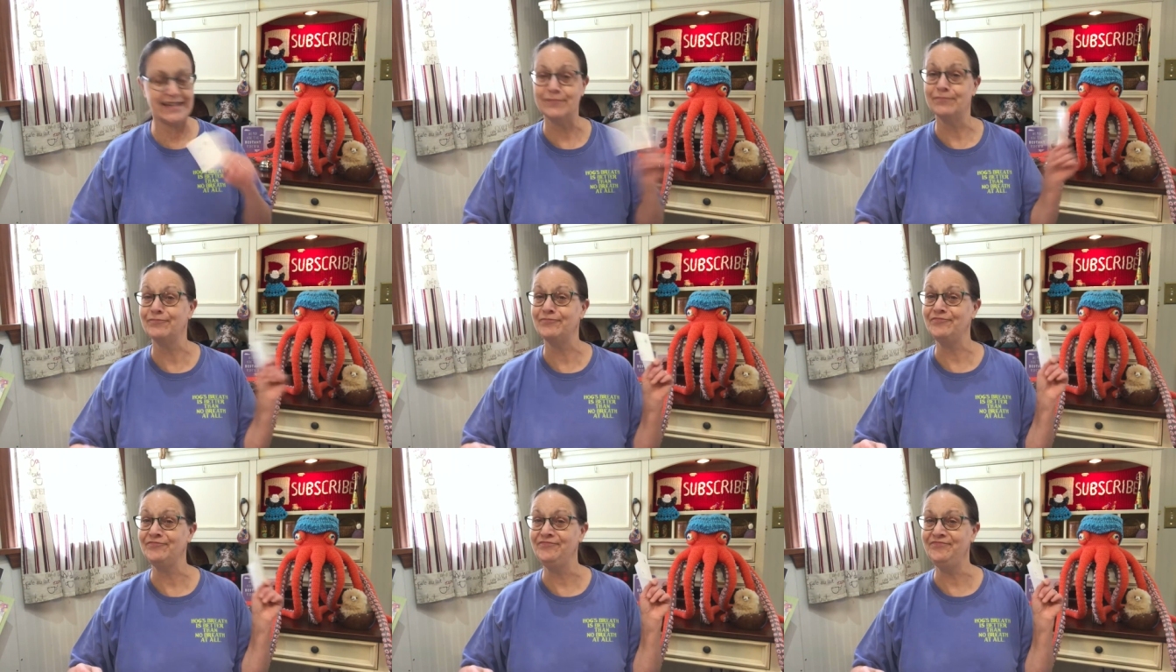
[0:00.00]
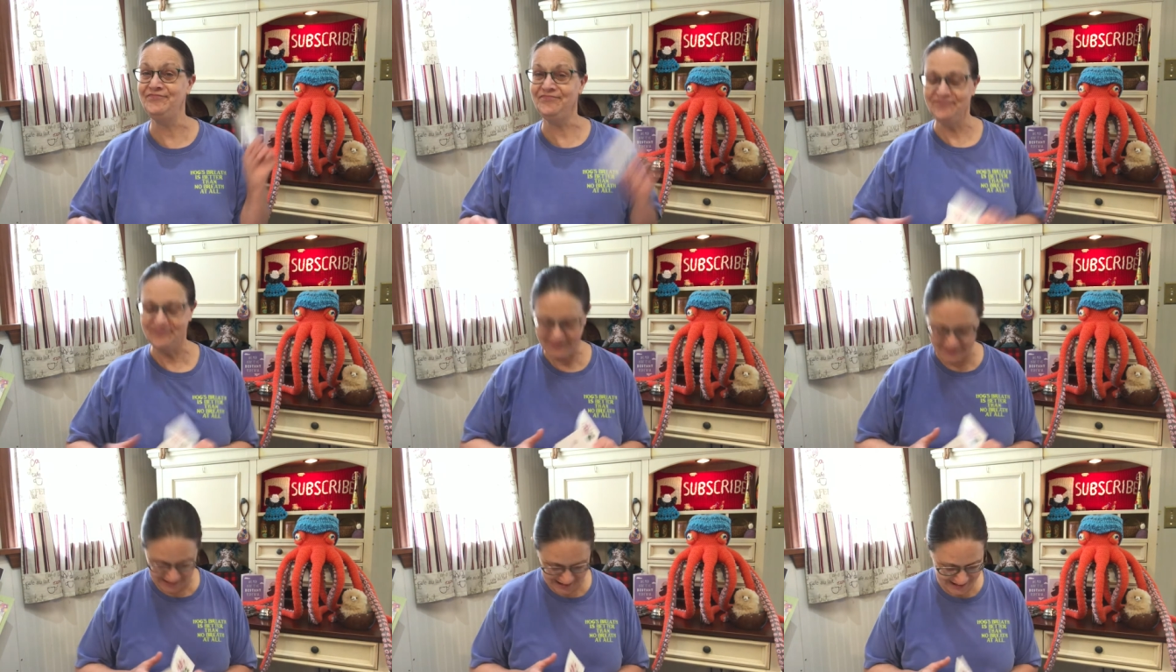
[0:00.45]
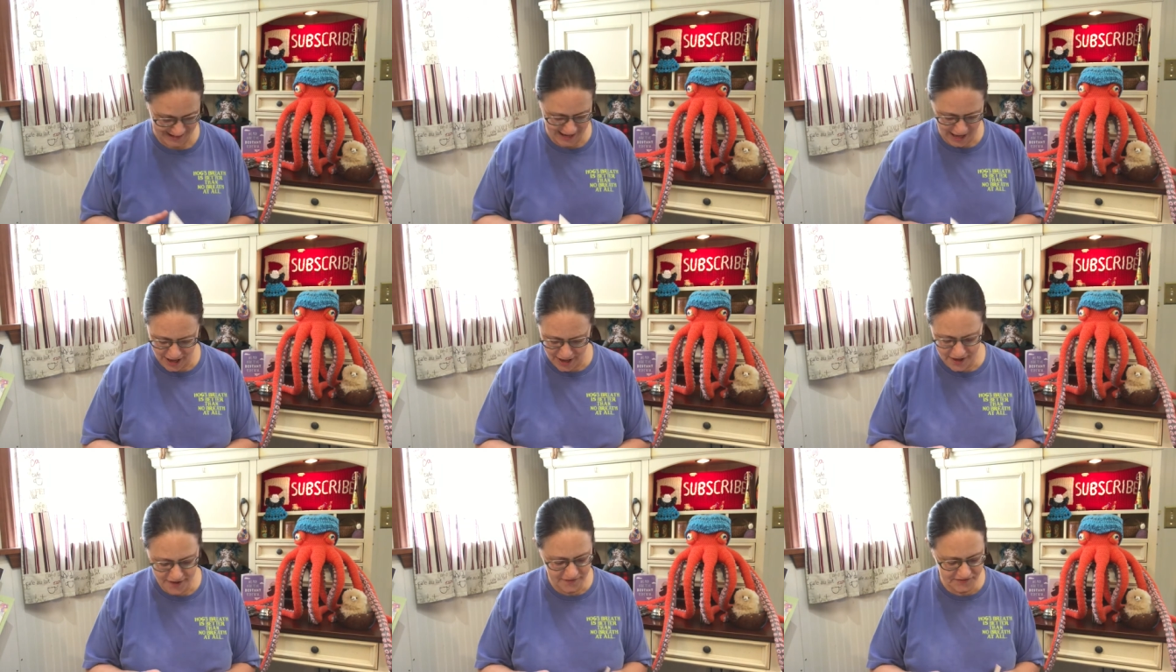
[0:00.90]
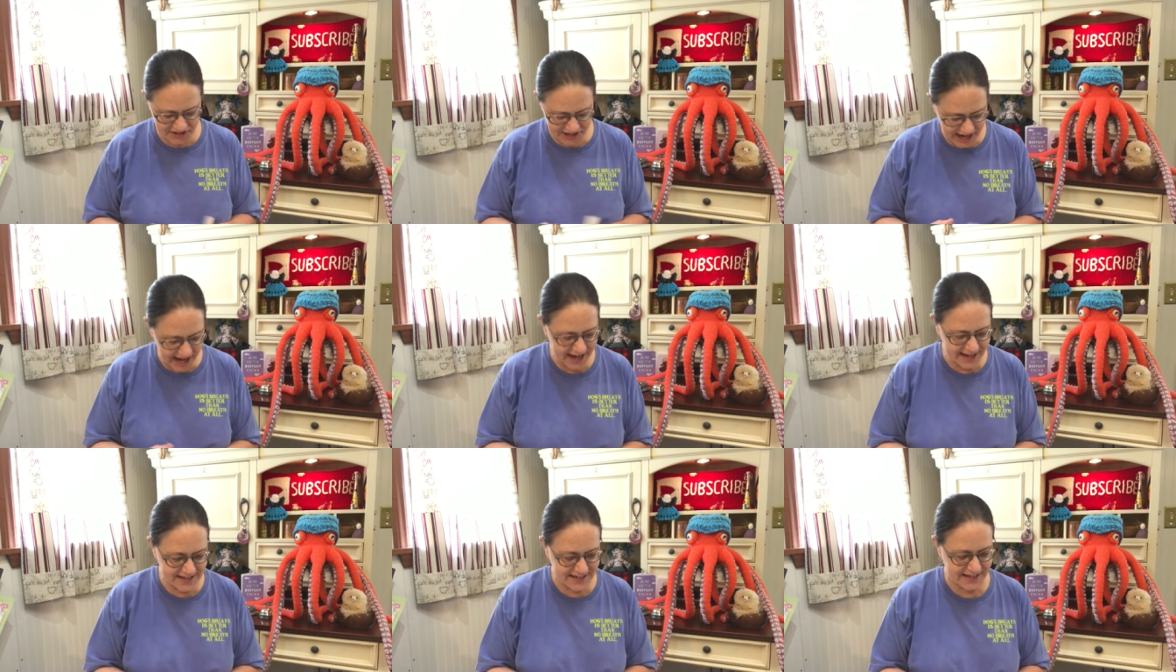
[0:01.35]
Mm-hmm. Love,
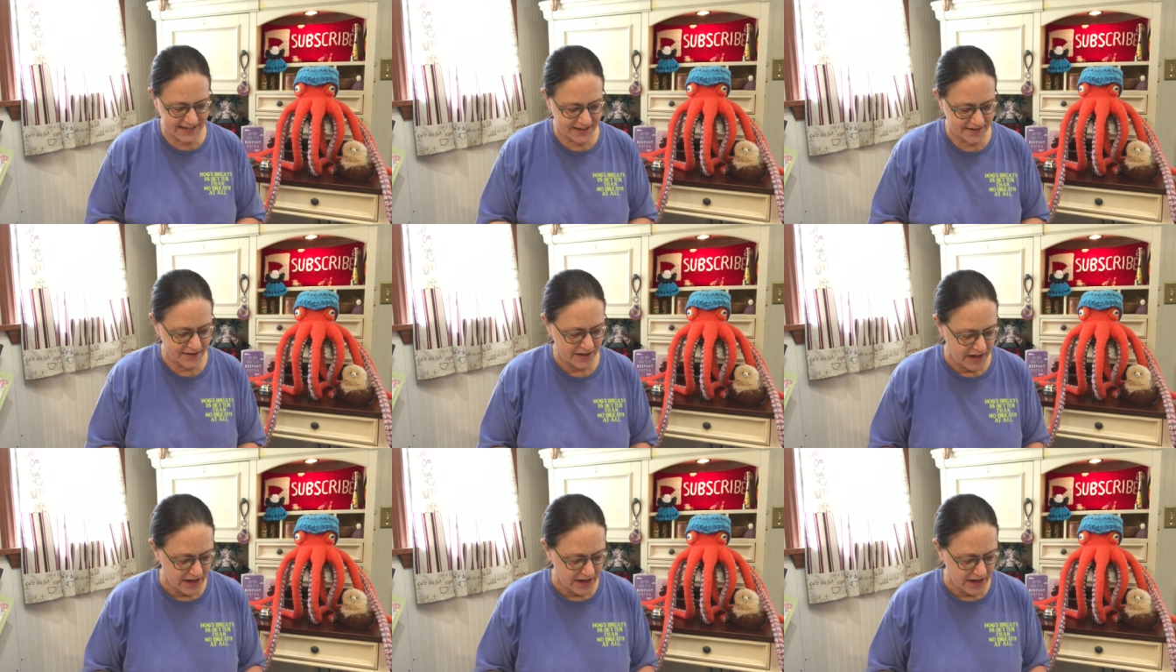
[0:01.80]
Jaxie.